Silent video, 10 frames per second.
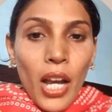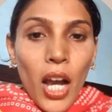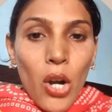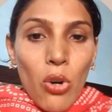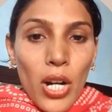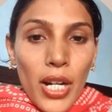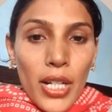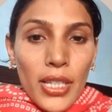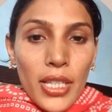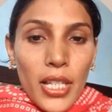How are
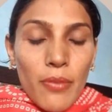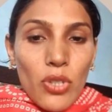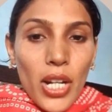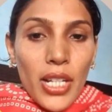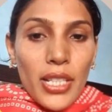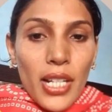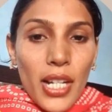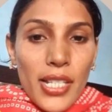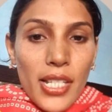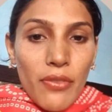the themes or
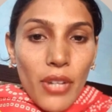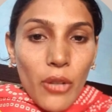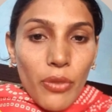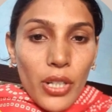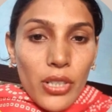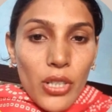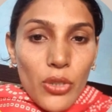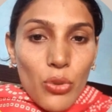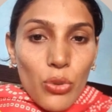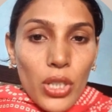ideas developed further
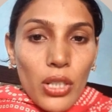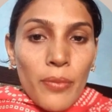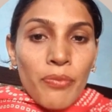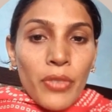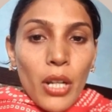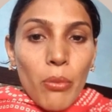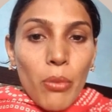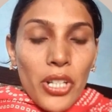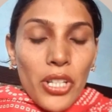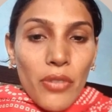through the
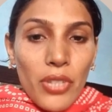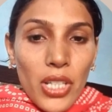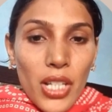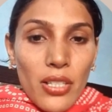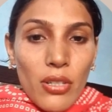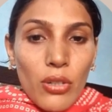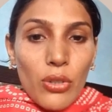body of the text?